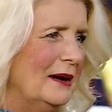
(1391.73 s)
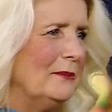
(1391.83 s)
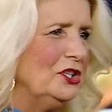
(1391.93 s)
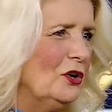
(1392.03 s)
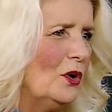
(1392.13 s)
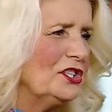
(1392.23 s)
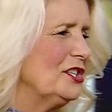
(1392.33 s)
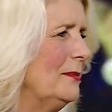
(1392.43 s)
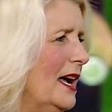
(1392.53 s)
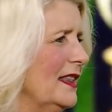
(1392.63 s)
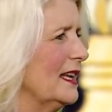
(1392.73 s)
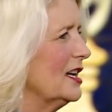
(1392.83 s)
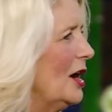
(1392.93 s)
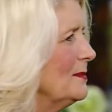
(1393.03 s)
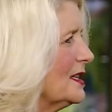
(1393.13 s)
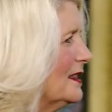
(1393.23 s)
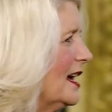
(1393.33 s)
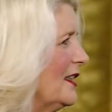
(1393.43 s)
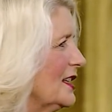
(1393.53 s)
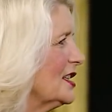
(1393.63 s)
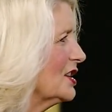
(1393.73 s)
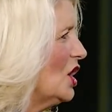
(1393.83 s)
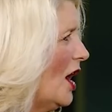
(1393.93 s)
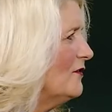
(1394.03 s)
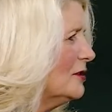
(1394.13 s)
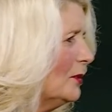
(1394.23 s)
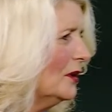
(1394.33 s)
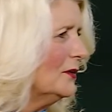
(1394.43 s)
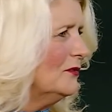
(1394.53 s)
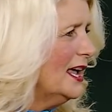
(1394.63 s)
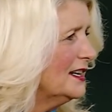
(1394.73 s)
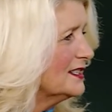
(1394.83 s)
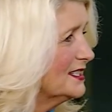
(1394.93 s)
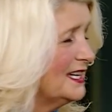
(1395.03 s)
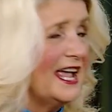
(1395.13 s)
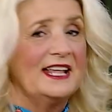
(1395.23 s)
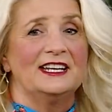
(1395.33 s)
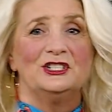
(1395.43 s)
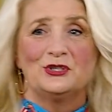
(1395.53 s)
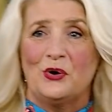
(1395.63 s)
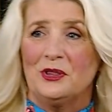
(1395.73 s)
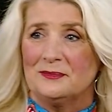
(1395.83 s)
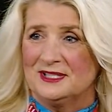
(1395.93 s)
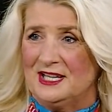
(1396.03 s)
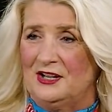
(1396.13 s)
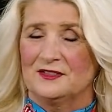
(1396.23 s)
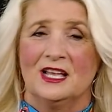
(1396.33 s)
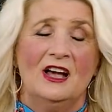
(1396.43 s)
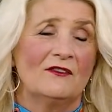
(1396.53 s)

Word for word: But you want somebody that comes in there that's comfortable and ready to stay and enjoy themselves.